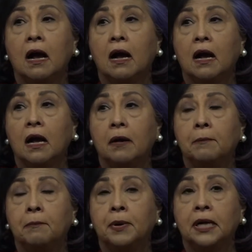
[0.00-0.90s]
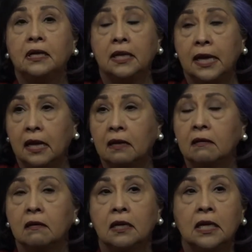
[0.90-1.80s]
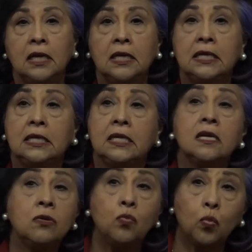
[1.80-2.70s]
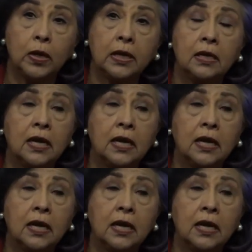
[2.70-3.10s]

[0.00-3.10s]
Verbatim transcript: Um, but again, he didn't win,